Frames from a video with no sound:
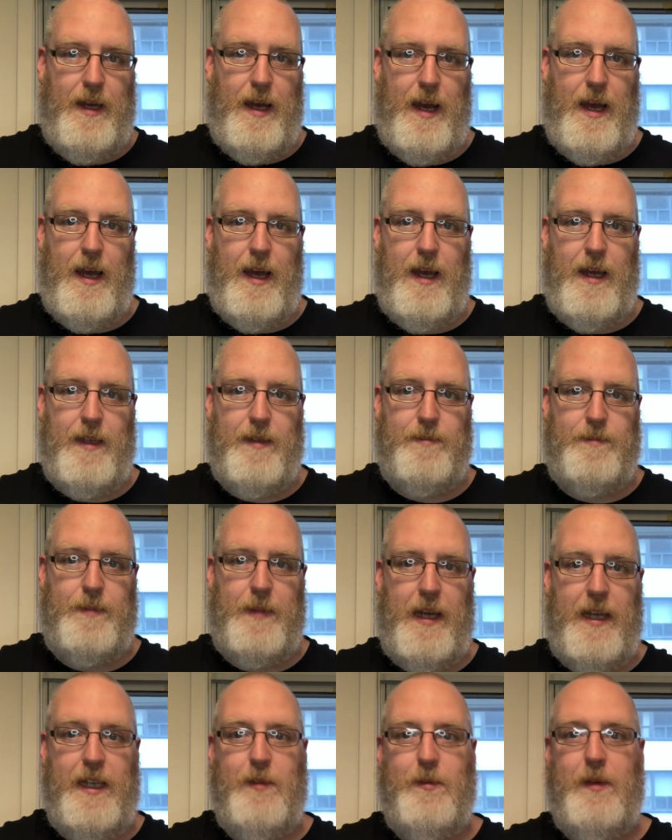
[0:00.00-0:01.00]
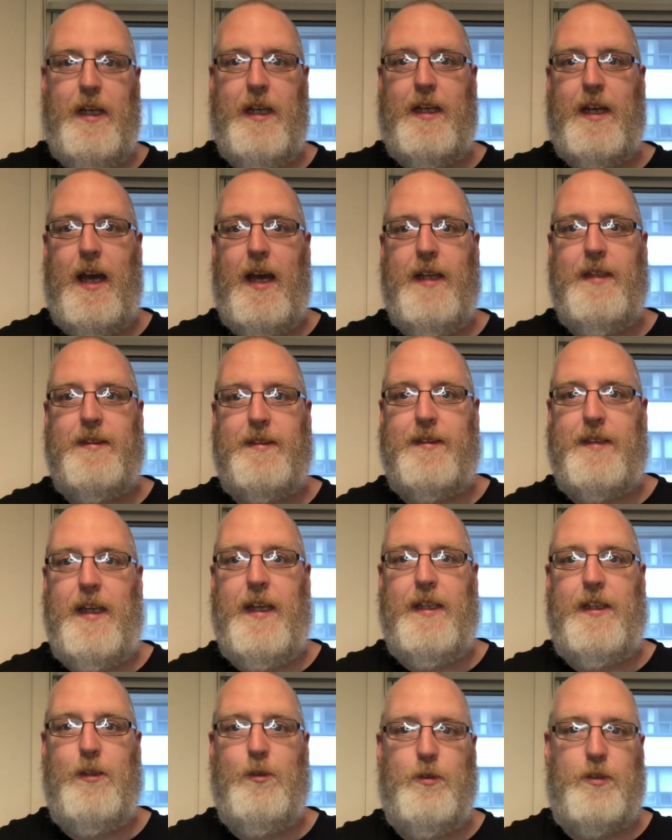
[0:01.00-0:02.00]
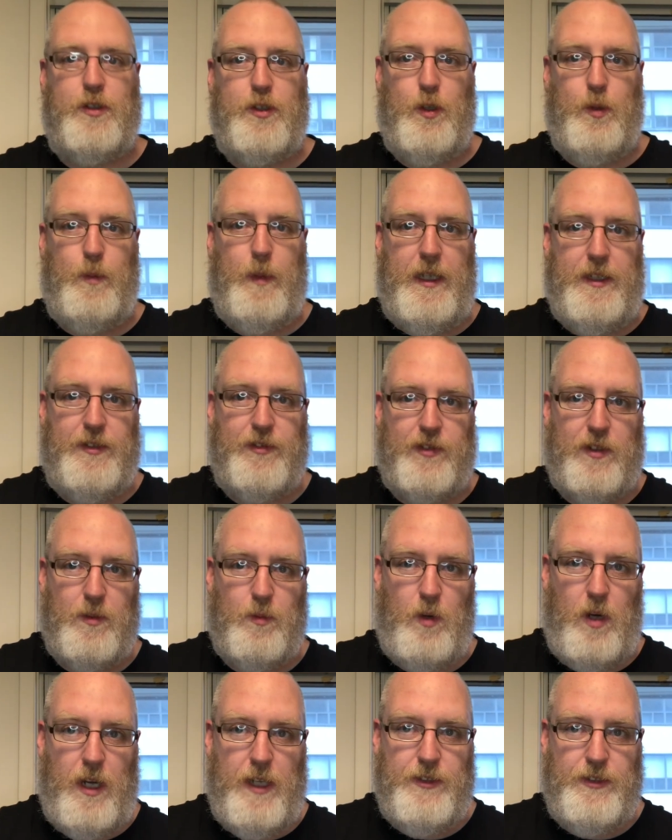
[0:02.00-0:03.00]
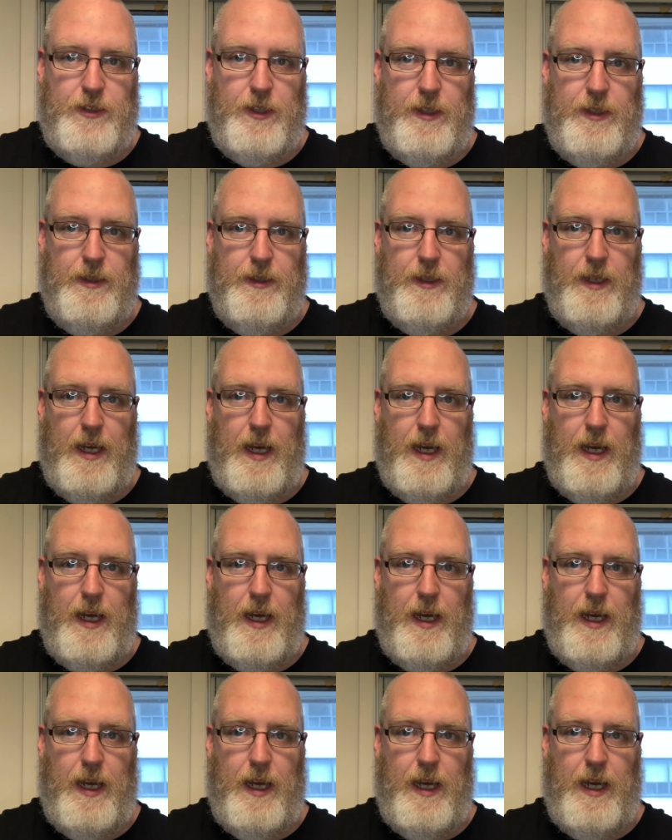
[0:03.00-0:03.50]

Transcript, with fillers: Uh, anyway, guys, thank you so much for watching.